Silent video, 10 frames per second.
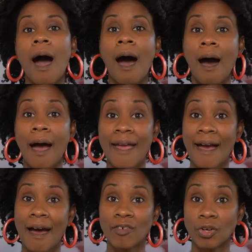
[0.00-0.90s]
I
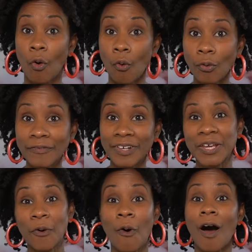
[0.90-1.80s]
have an old
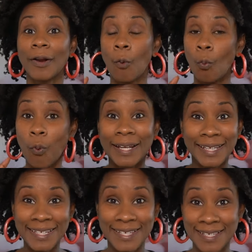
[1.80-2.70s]
video on what
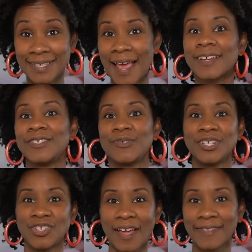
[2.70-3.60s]
is sex. You
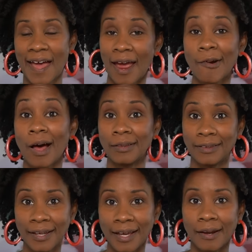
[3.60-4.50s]
can check that out. I'll
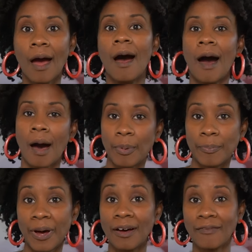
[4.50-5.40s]
link it up
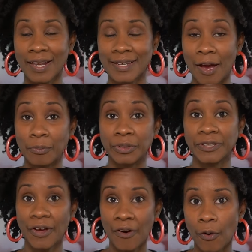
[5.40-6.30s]
above and down
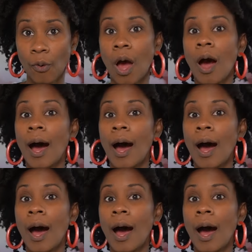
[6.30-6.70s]
below.